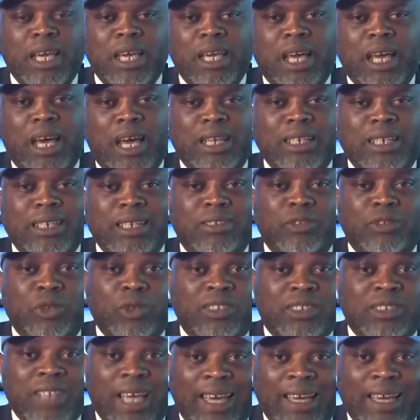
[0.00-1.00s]
and the
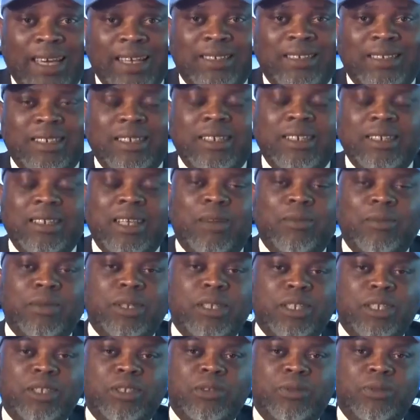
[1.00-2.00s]
society that we
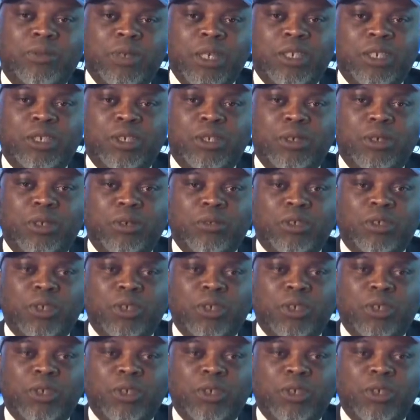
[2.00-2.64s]
need to reach, you know.